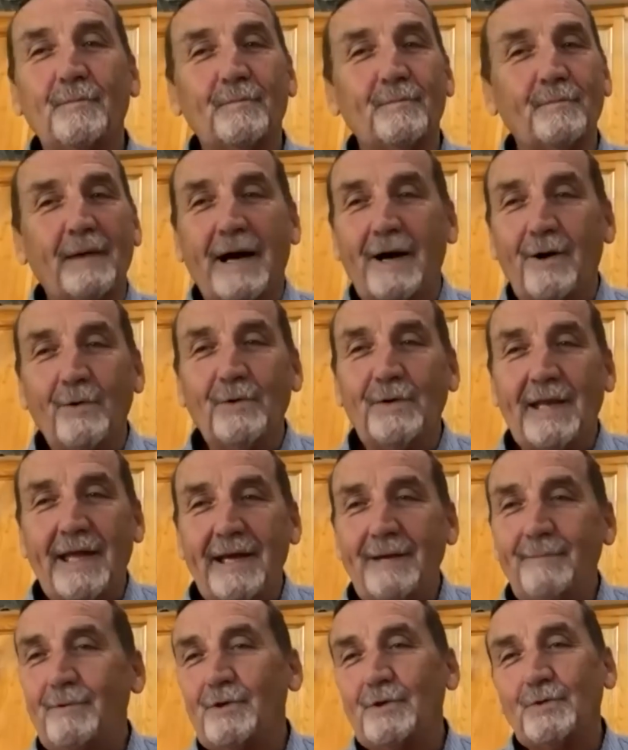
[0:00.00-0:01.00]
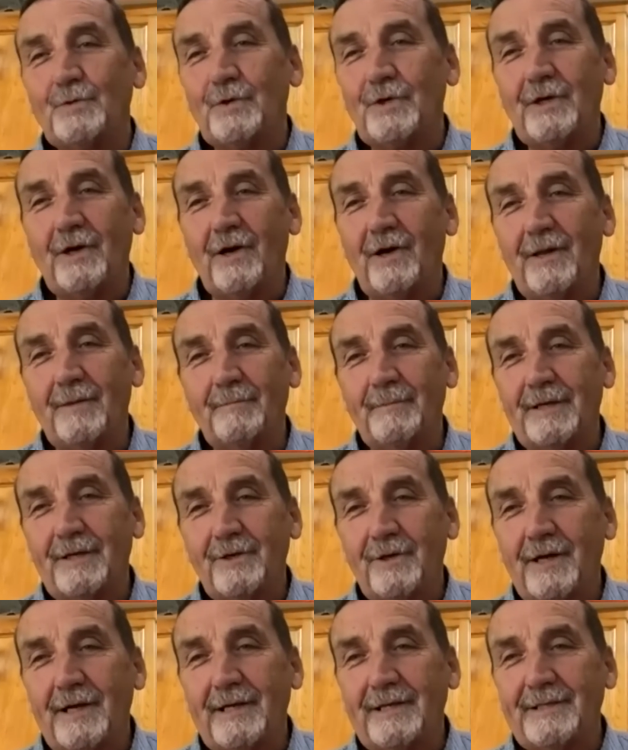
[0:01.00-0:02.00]
my own neighbors were calling me
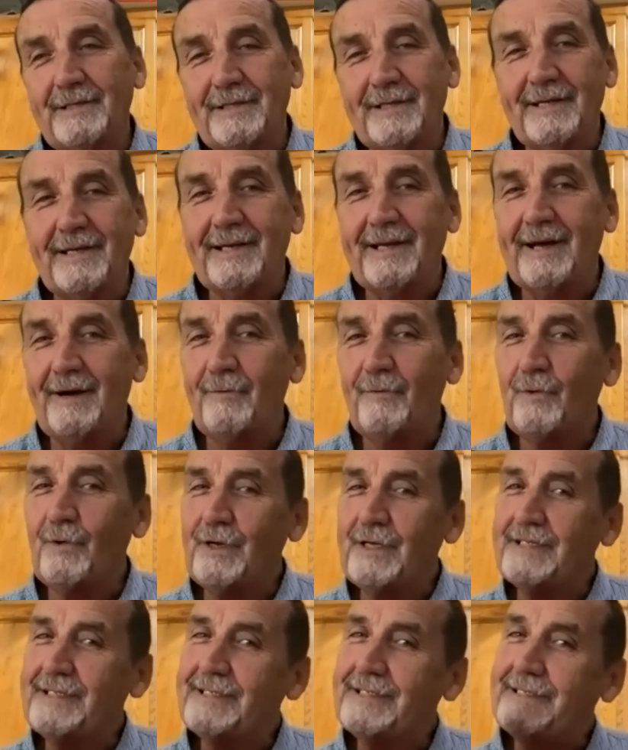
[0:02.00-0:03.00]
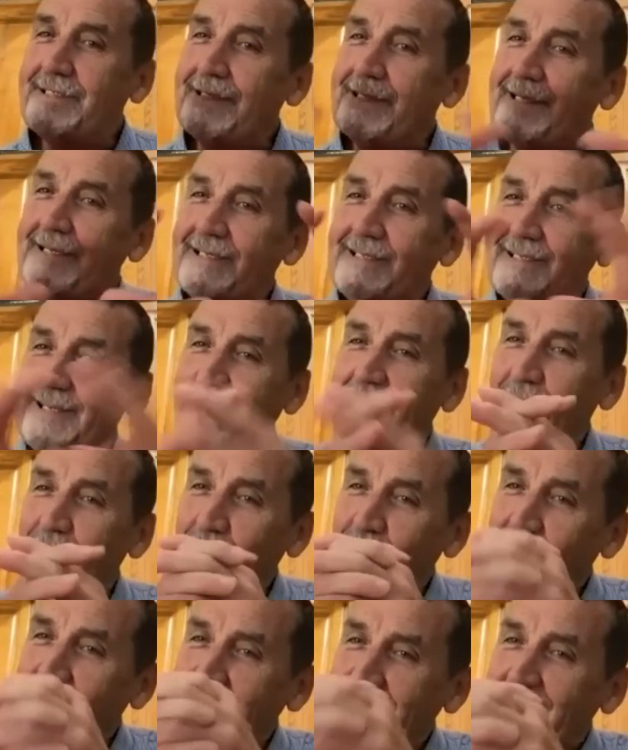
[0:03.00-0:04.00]
crazy, and I wanted to say, I
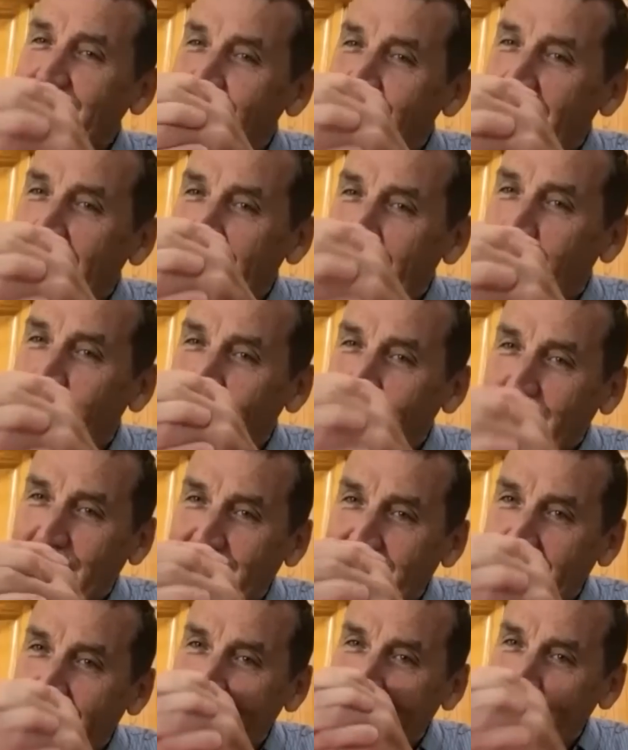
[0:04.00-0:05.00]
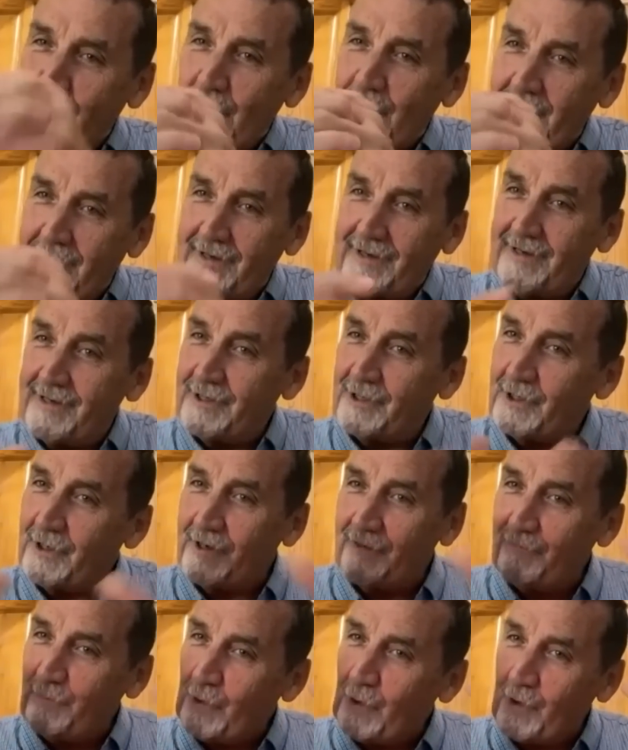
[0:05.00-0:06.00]
wanted to grab them and say, Look, here,
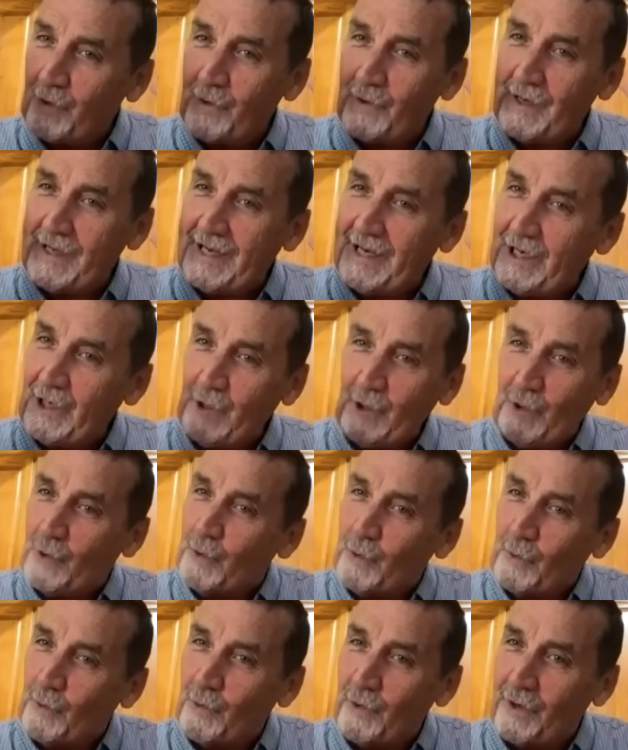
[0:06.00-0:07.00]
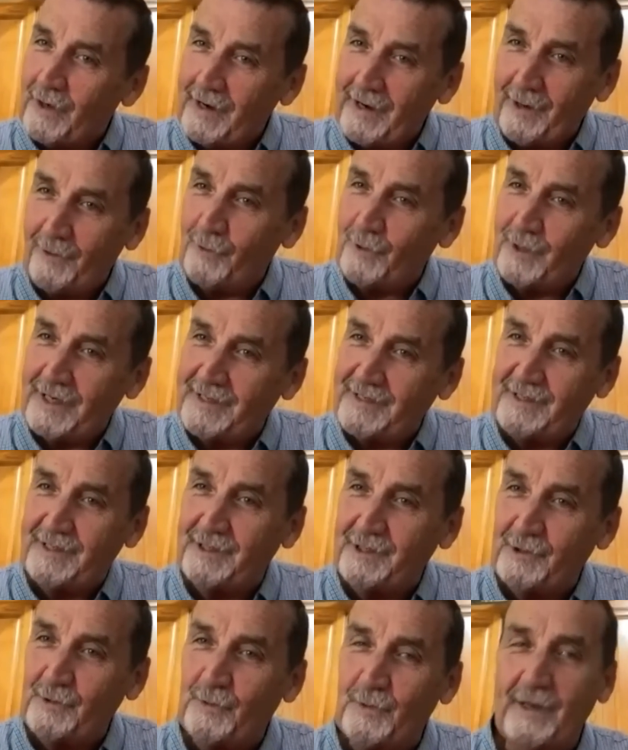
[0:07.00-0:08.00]
if you only knew where I was
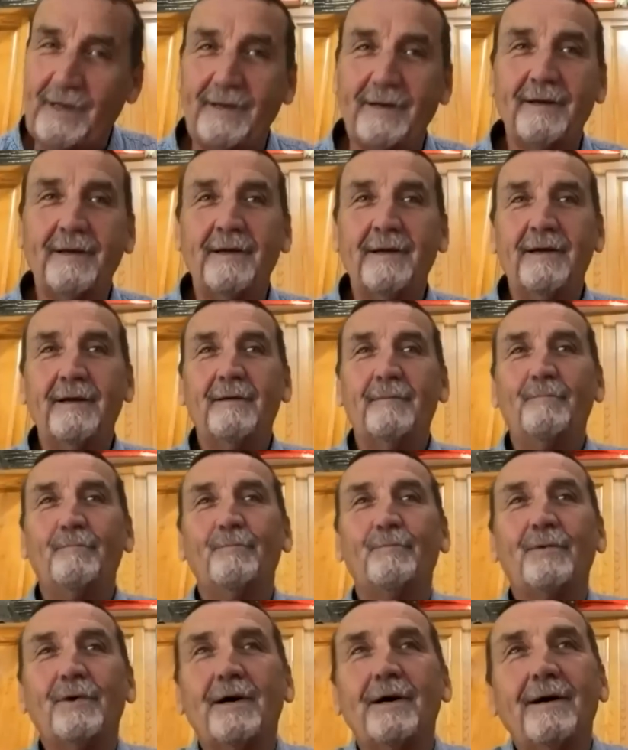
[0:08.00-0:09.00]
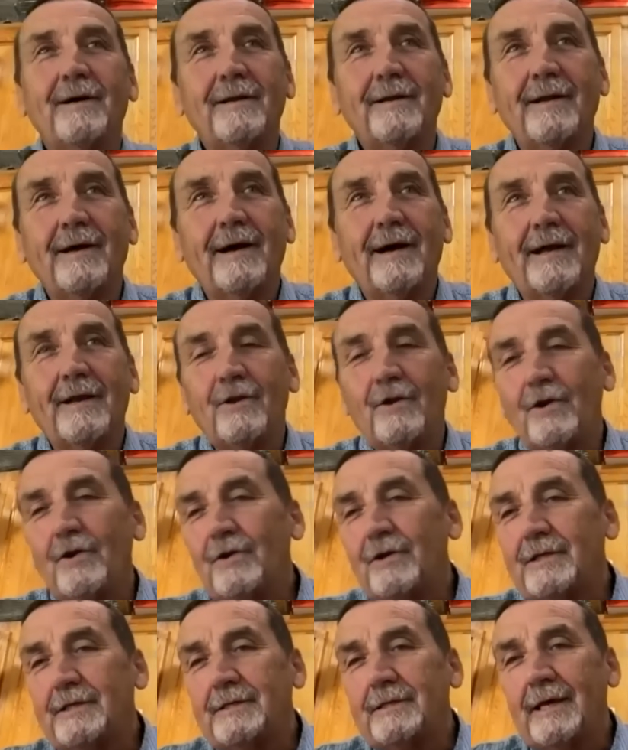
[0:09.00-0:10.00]
this week. But I
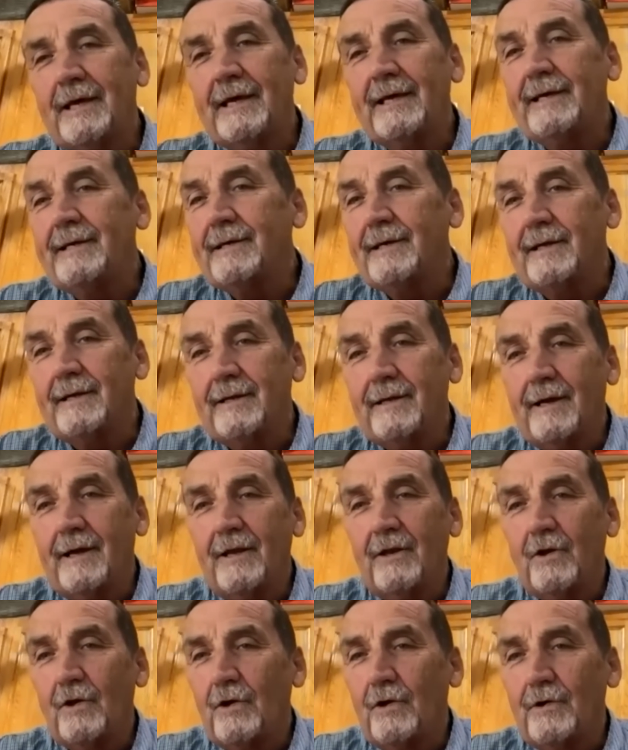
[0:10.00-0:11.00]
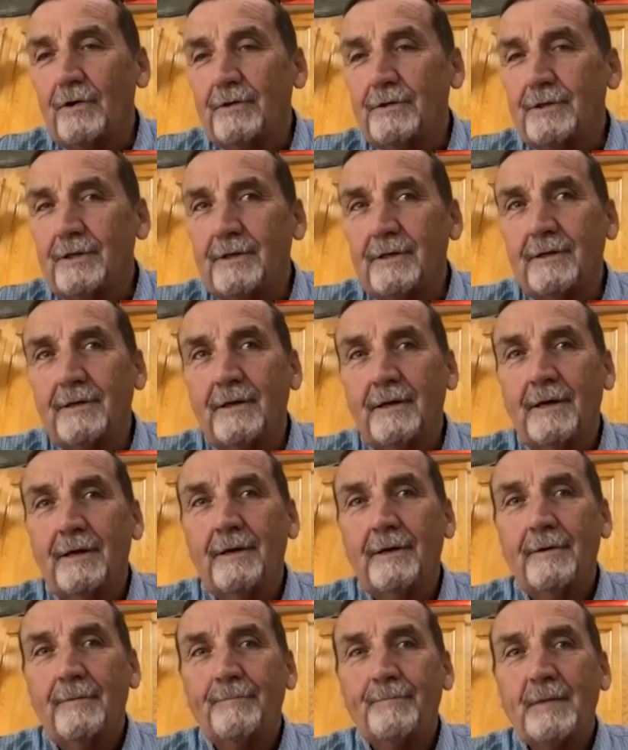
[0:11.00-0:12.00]
learned to take it, I learned to
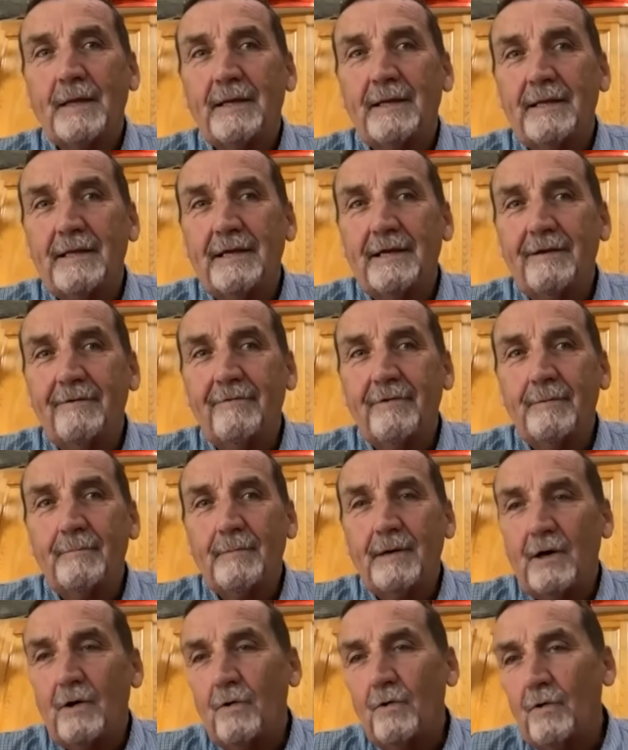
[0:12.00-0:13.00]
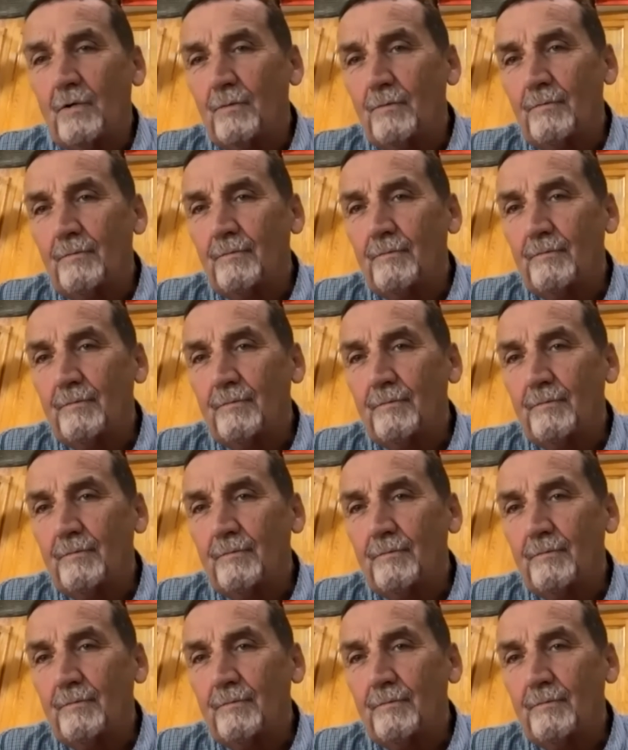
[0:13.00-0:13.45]
live in my own